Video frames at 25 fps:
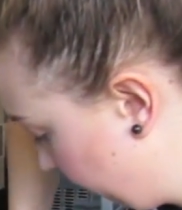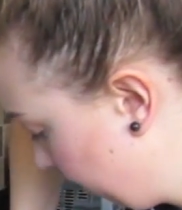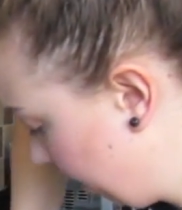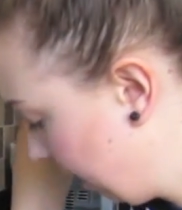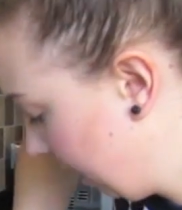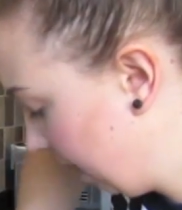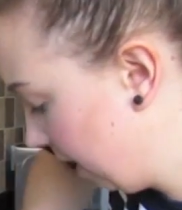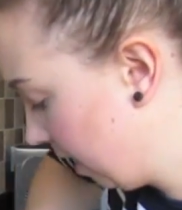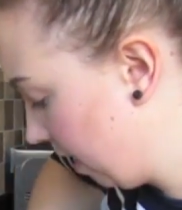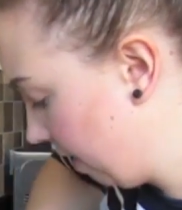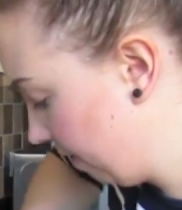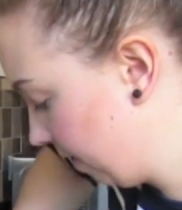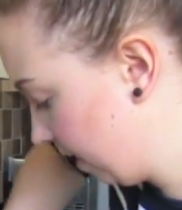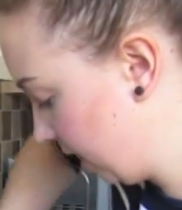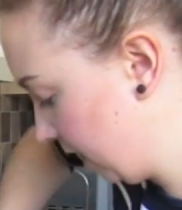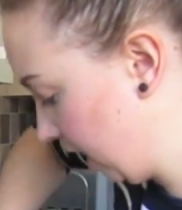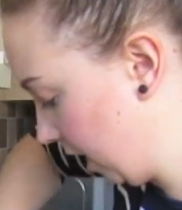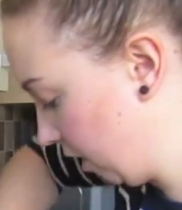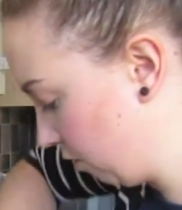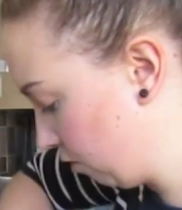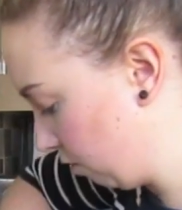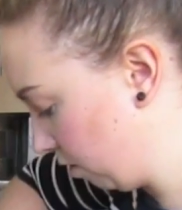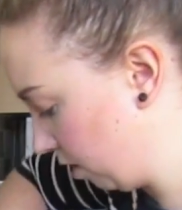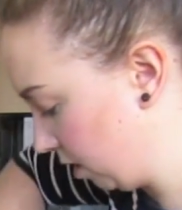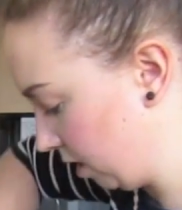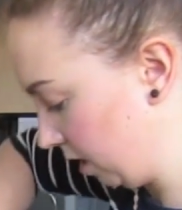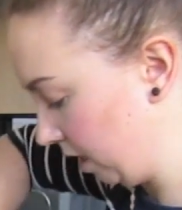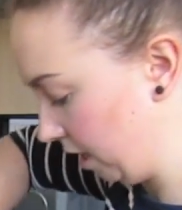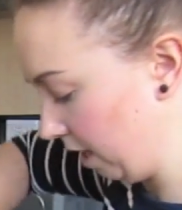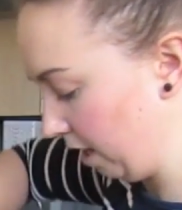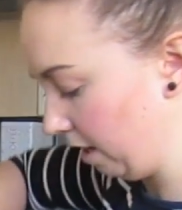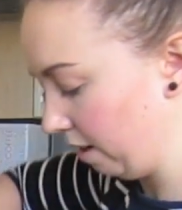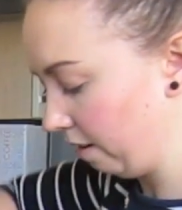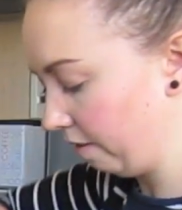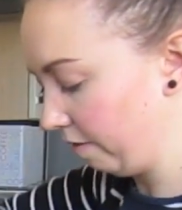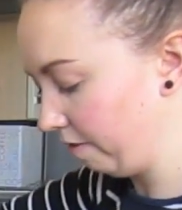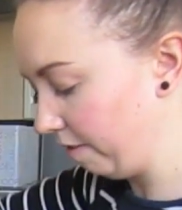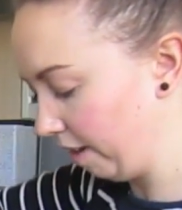really love
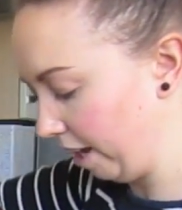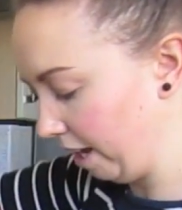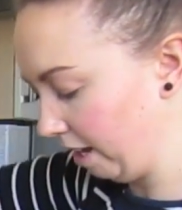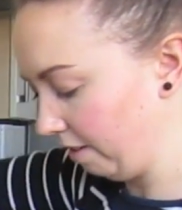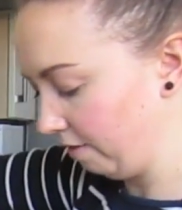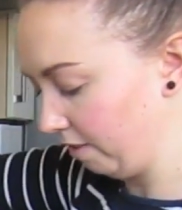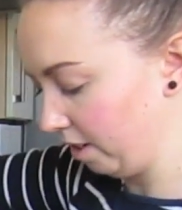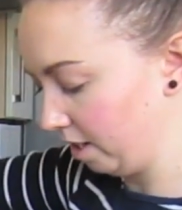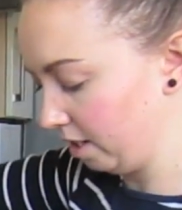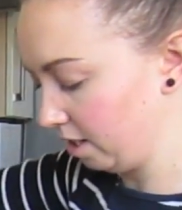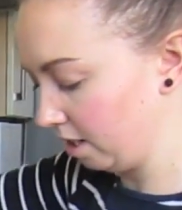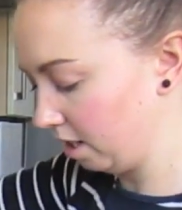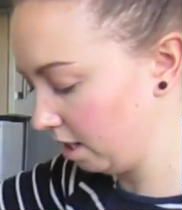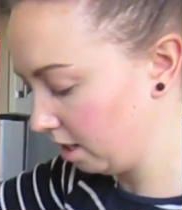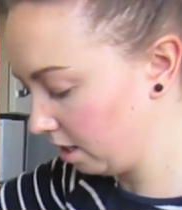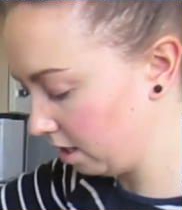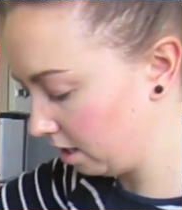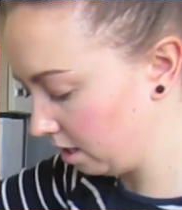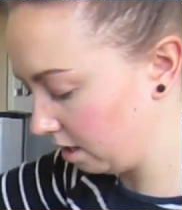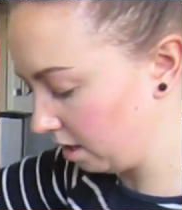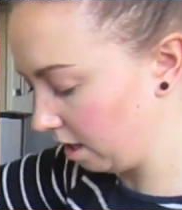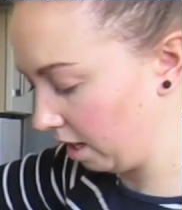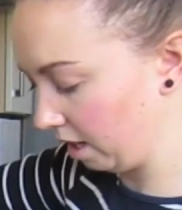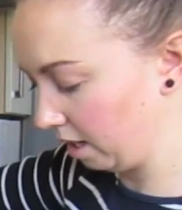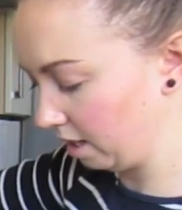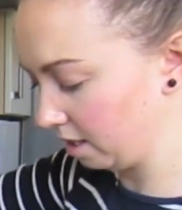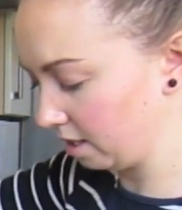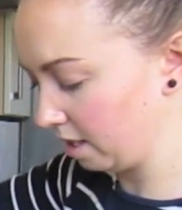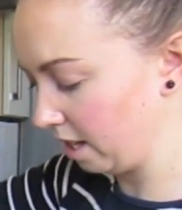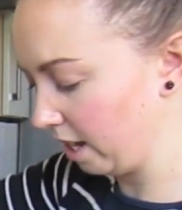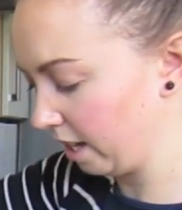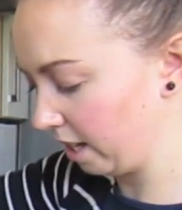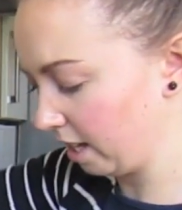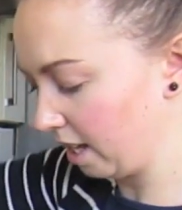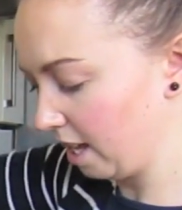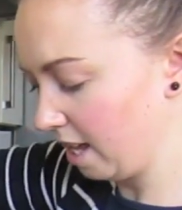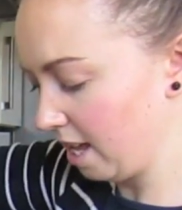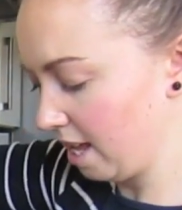citrusy flavoured things like